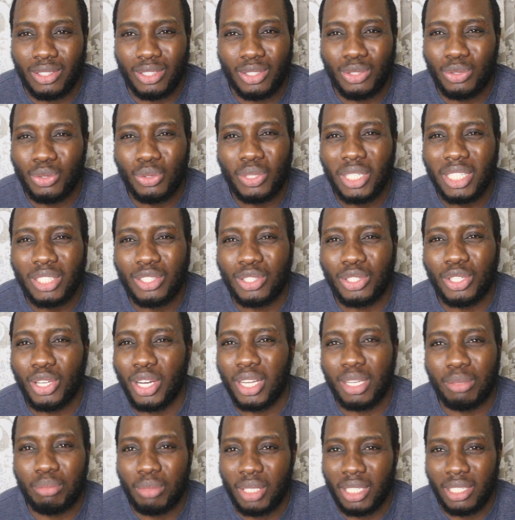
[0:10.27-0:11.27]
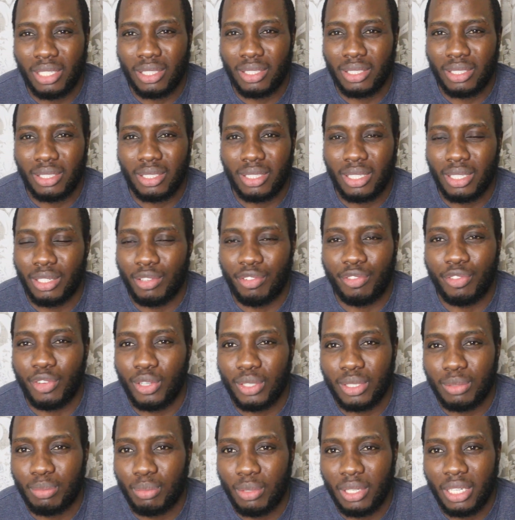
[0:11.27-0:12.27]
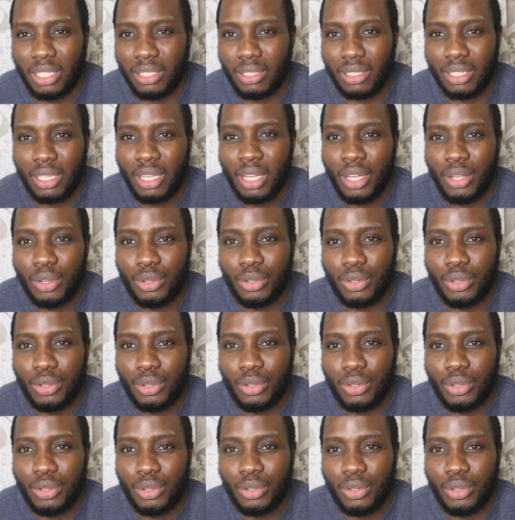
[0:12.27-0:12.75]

you need 30 minutes in the first place.